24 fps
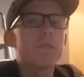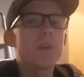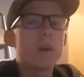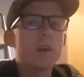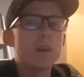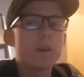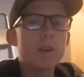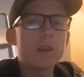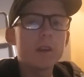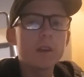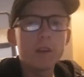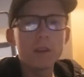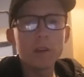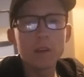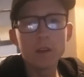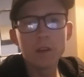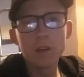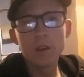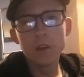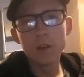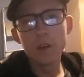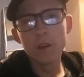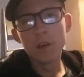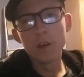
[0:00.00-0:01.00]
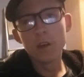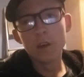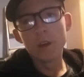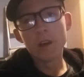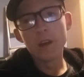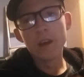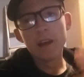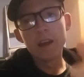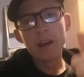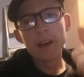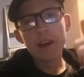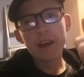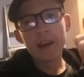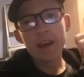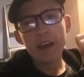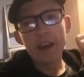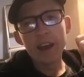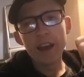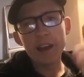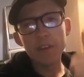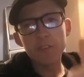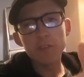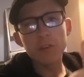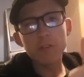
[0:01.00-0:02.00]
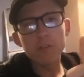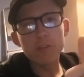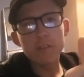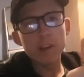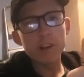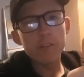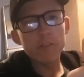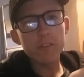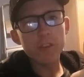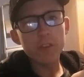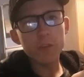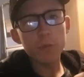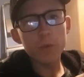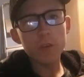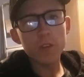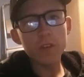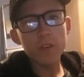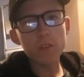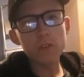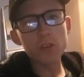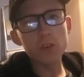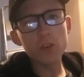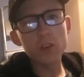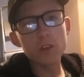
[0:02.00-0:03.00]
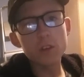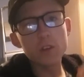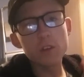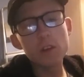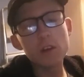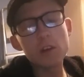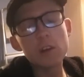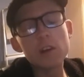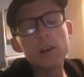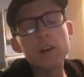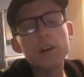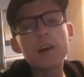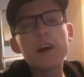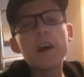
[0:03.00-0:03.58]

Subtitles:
Okay, have a great Christmas, everyone.